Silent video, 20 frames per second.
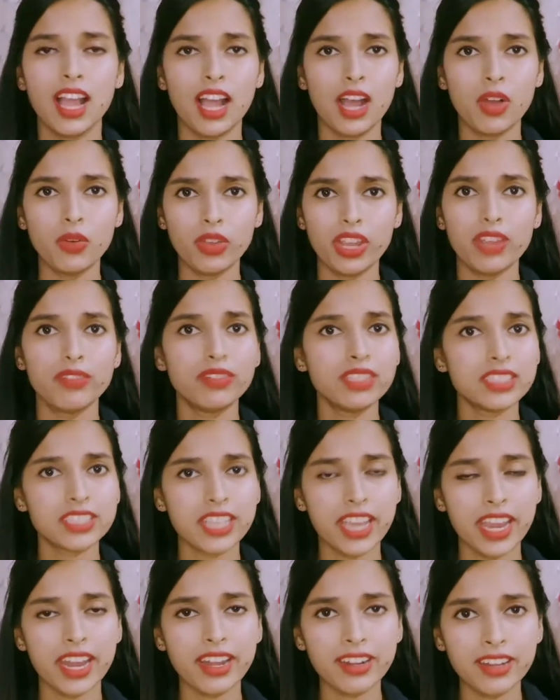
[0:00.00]
however
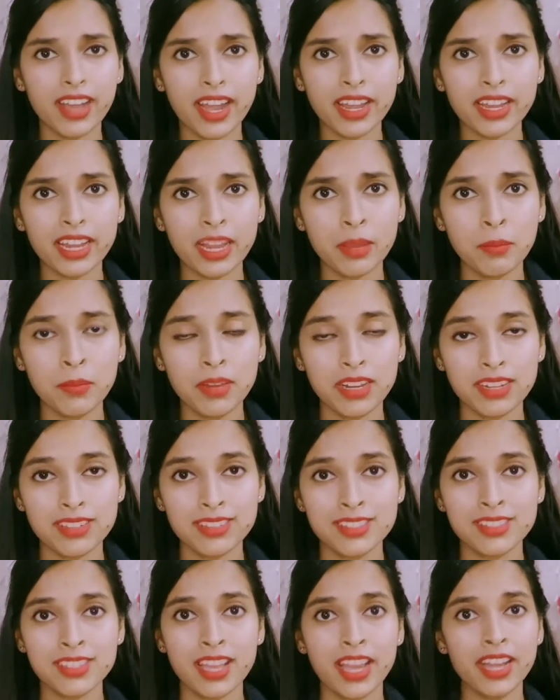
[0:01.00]
scared I am
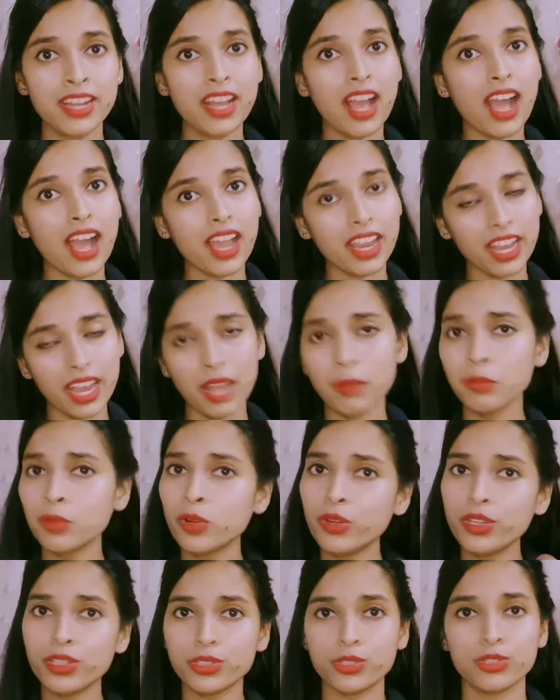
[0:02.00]
inside, I
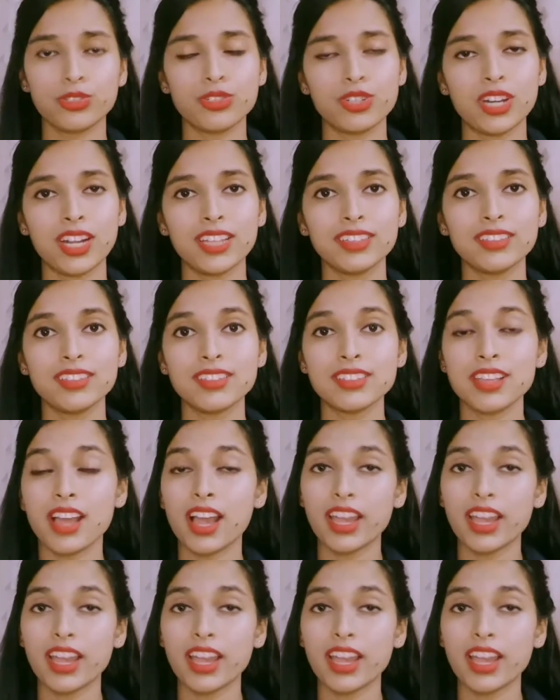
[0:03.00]
am going to try this,